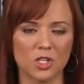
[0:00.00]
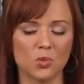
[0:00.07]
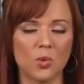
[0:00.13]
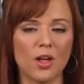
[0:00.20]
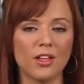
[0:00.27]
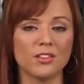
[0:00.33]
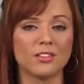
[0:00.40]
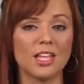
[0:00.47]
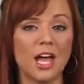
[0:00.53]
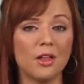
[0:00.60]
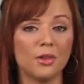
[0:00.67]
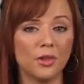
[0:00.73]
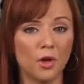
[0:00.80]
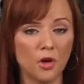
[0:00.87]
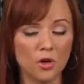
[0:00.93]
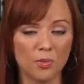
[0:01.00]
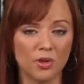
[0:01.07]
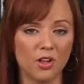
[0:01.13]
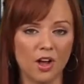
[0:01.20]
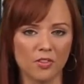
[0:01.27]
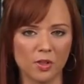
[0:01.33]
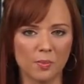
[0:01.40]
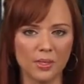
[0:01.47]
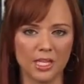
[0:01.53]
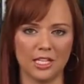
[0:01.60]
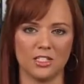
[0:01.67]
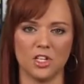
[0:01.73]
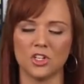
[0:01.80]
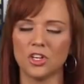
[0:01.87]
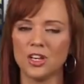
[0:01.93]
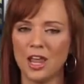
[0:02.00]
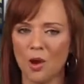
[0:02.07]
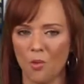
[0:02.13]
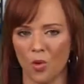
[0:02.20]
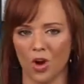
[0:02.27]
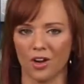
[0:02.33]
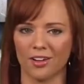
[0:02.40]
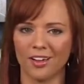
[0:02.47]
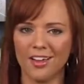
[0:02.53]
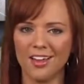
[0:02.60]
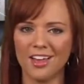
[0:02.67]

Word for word: as well as downloadable on the PlayStation Network.